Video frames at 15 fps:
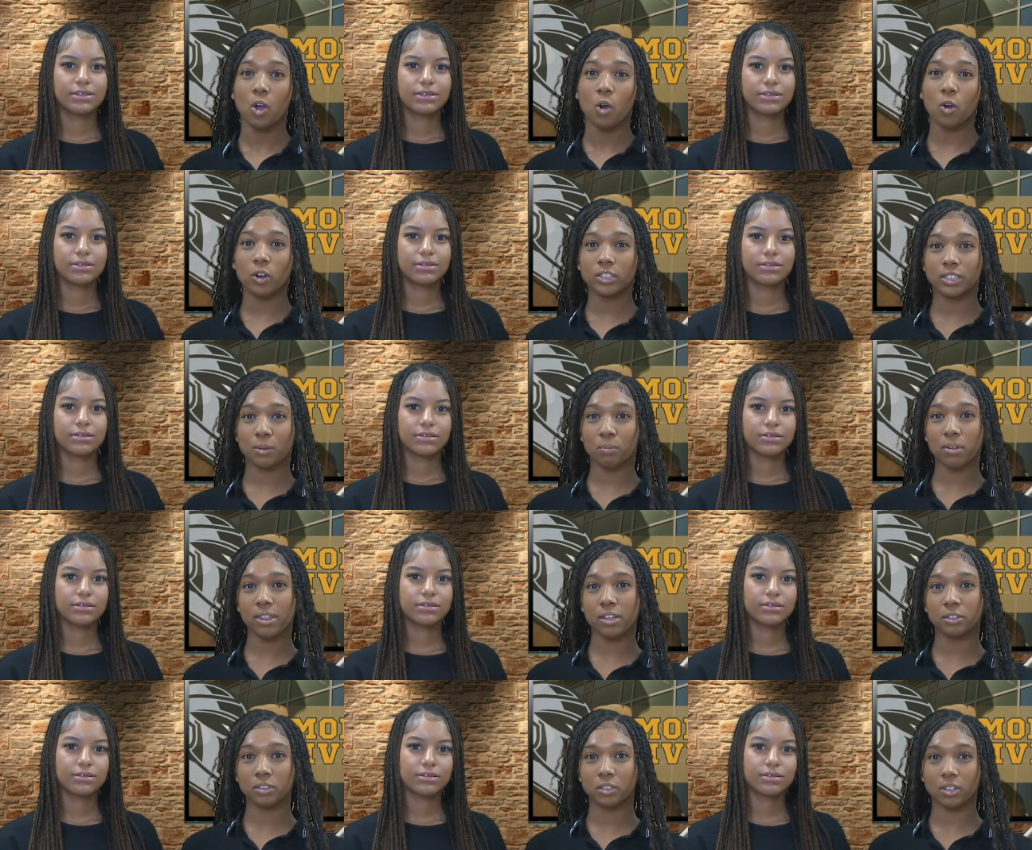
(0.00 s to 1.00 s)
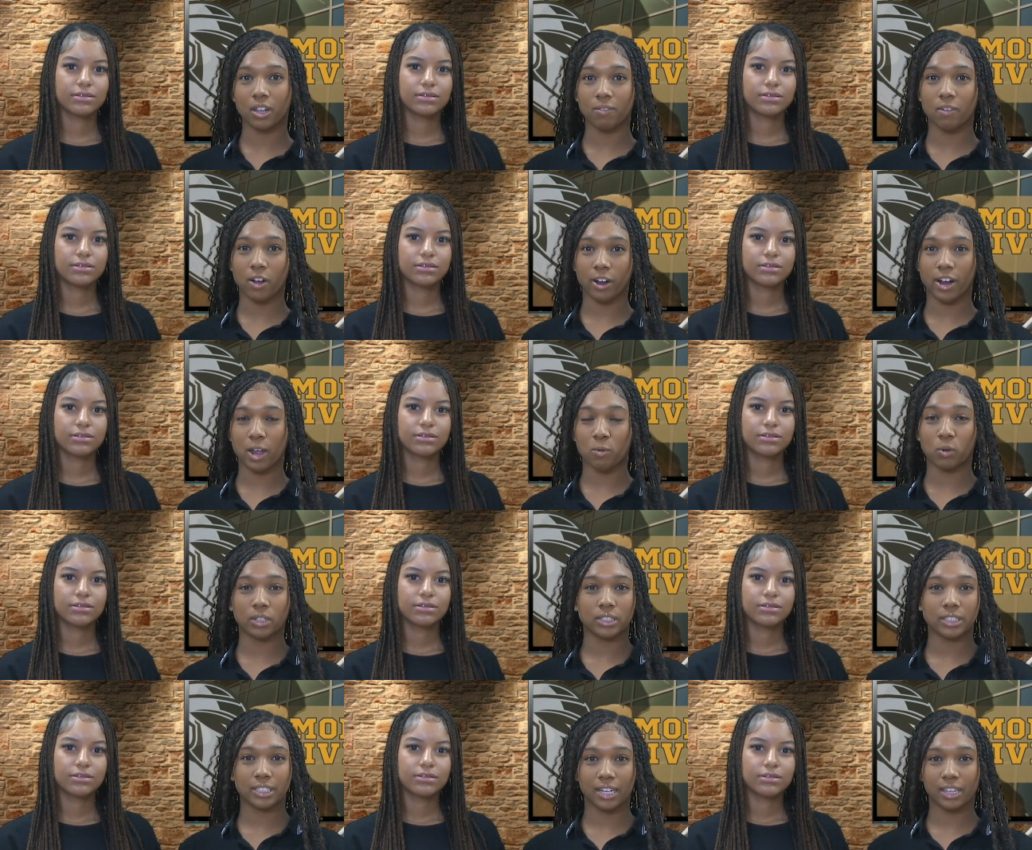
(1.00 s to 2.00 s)
Speaker 1: or simply those who love art and want
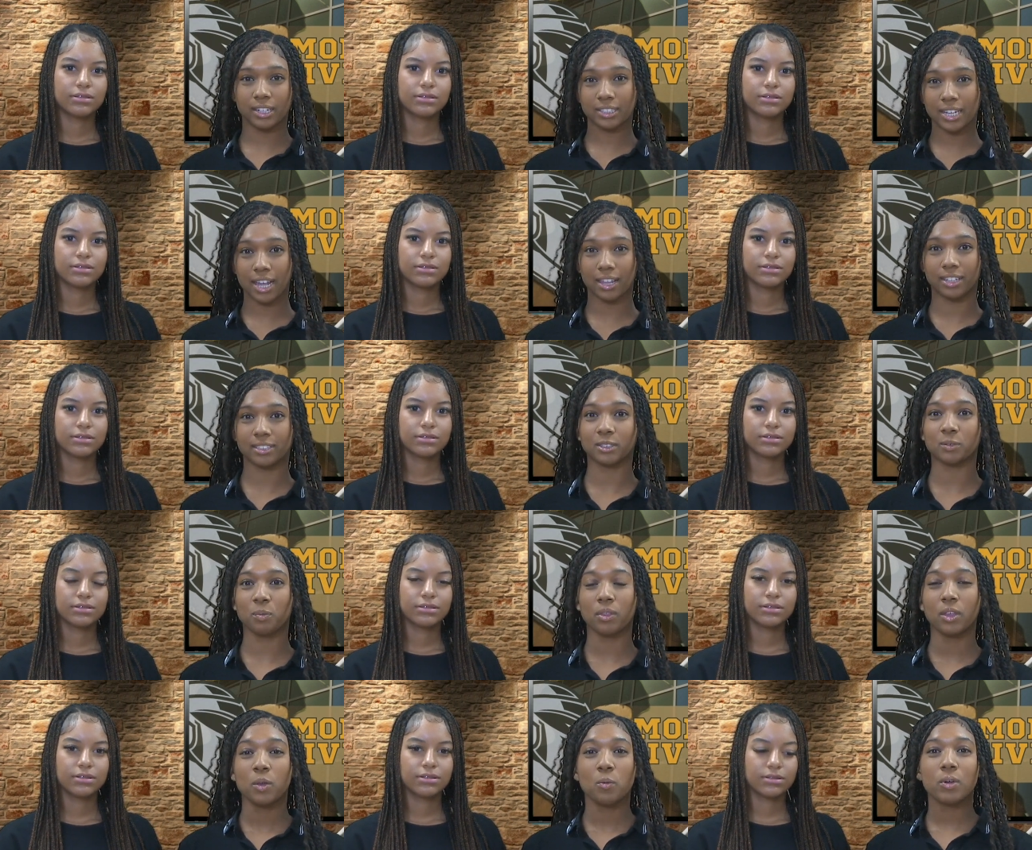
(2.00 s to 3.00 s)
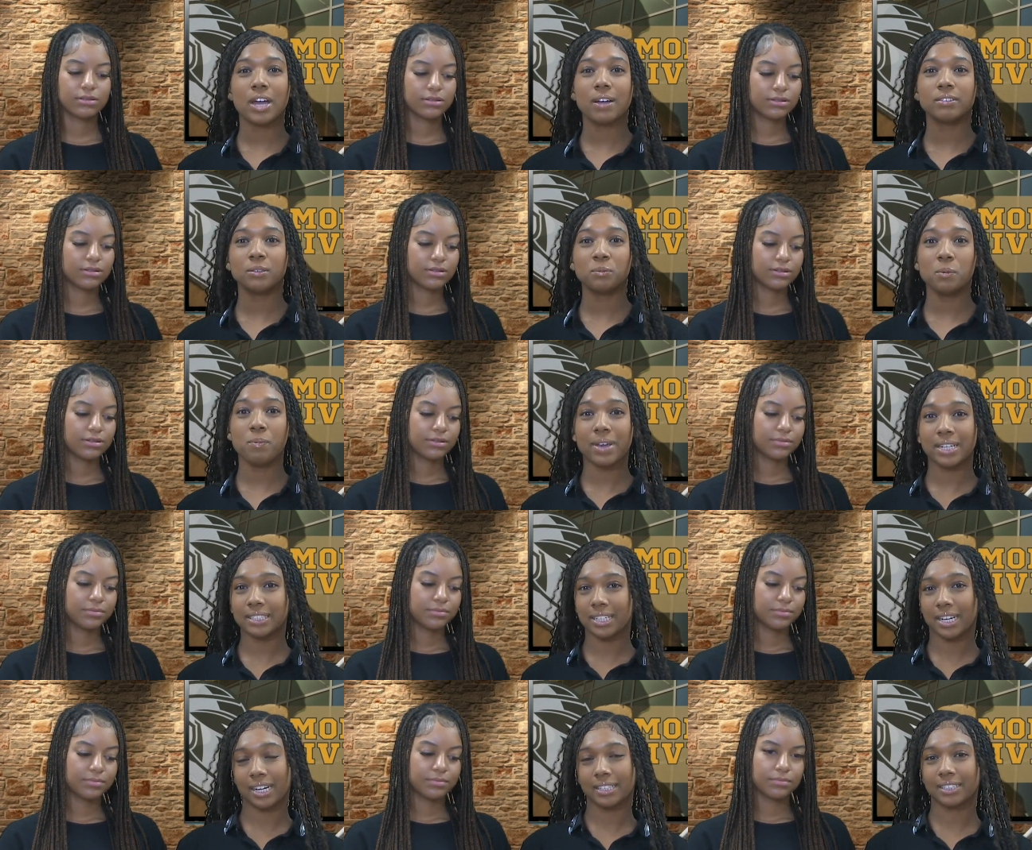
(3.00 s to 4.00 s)
to share their talents. We have some amazing
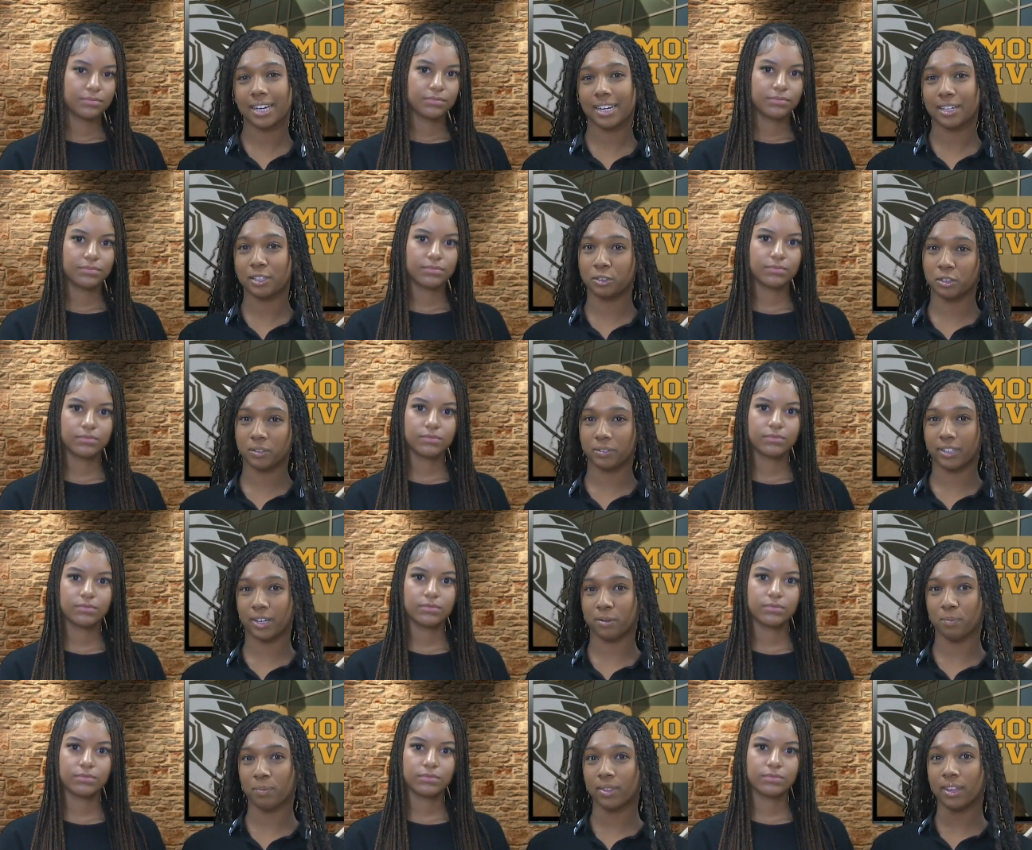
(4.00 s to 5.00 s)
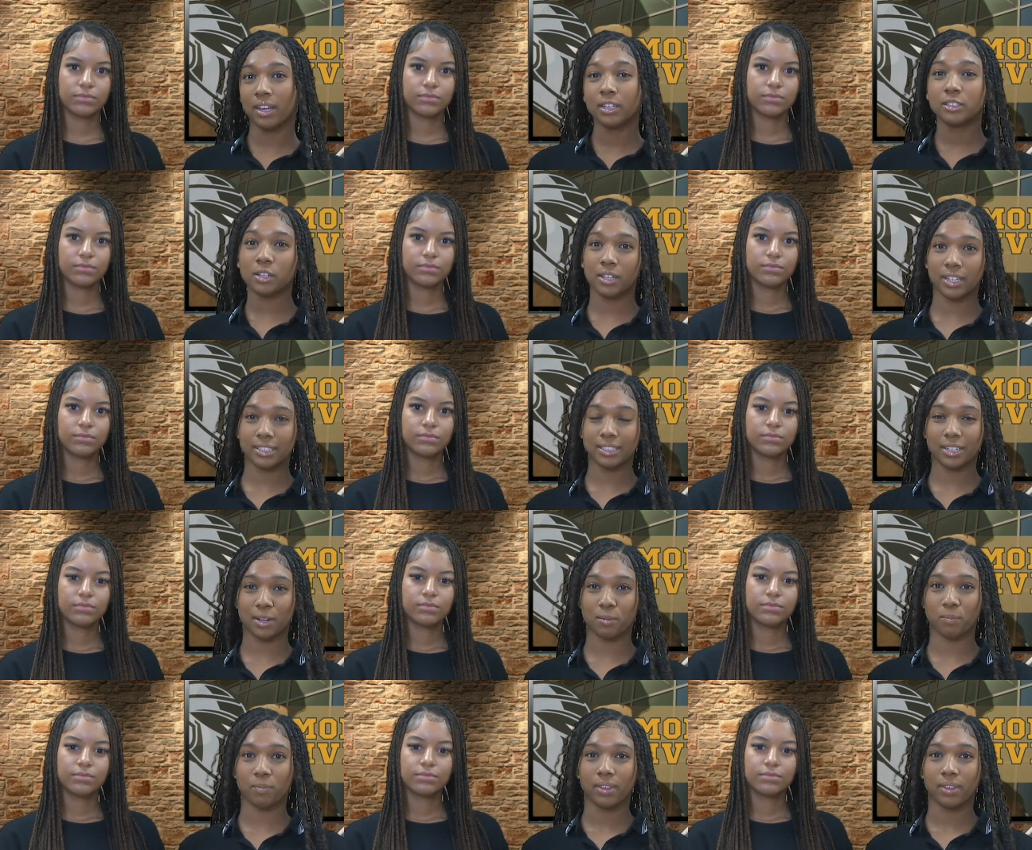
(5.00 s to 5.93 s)
and exciting news for you, so listen up.